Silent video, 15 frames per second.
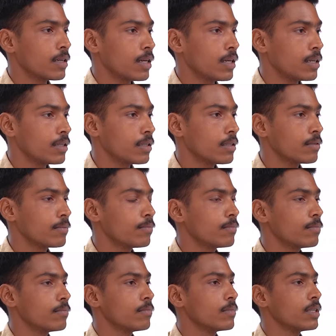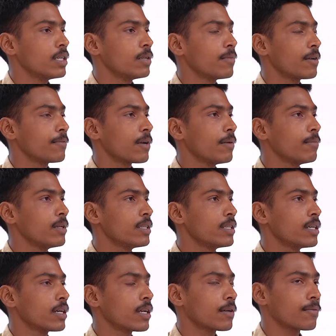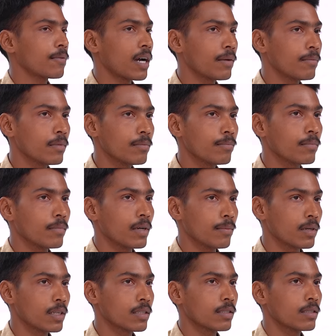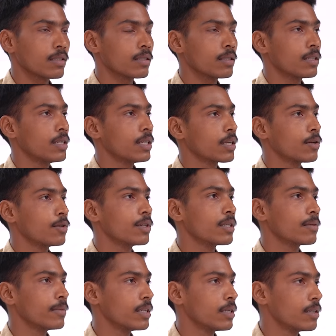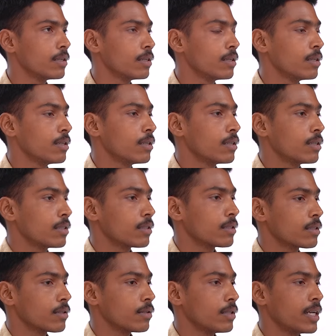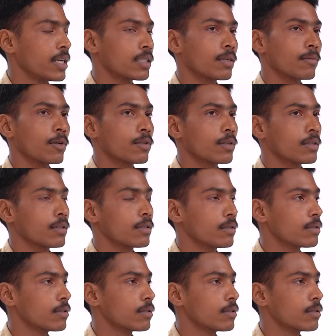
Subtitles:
And in my family there are 5 members including me. That's about it.